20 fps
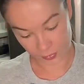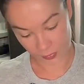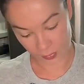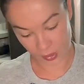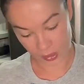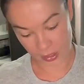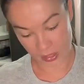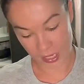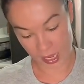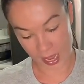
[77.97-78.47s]

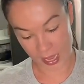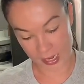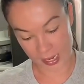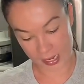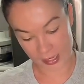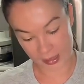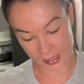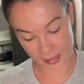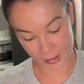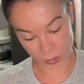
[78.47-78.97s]
because I
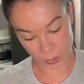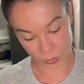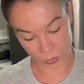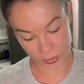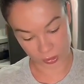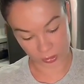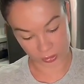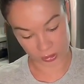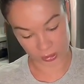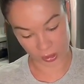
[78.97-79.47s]
like things
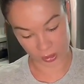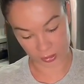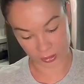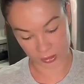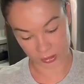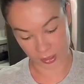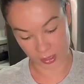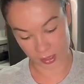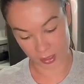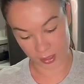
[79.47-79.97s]
real
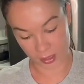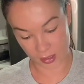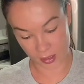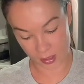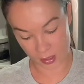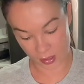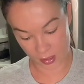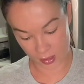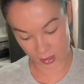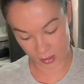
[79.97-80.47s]
saucy.
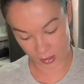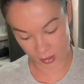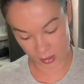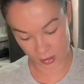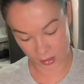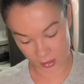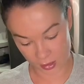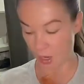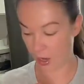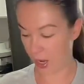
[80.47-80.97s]

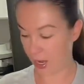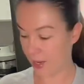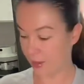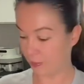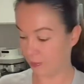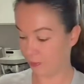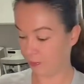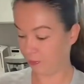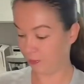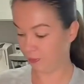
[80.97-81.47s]
All
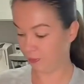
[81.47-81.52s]
right,